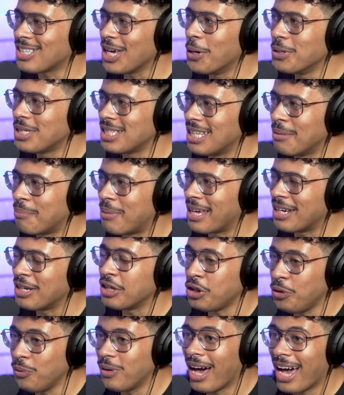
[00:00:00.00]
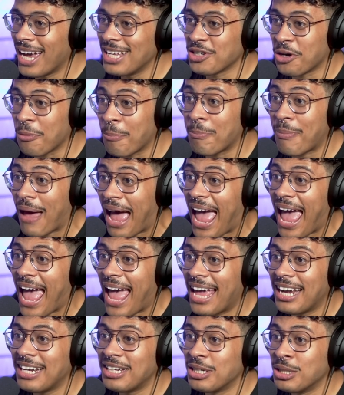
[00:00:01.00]
phrase goes that. in the bin. You, guys are
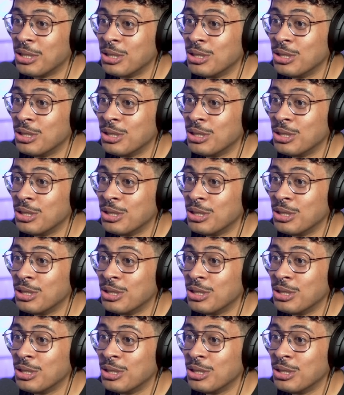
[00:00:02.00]
bad.